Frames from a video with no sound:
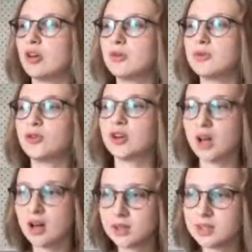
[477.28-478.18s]
so for
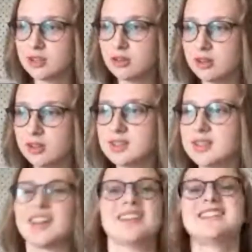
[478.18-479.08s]
younger
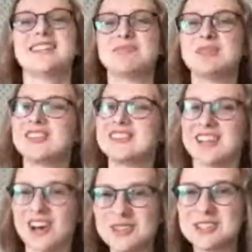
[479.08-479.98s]
students, I can say
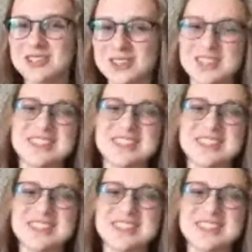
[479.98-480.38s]
because I was doing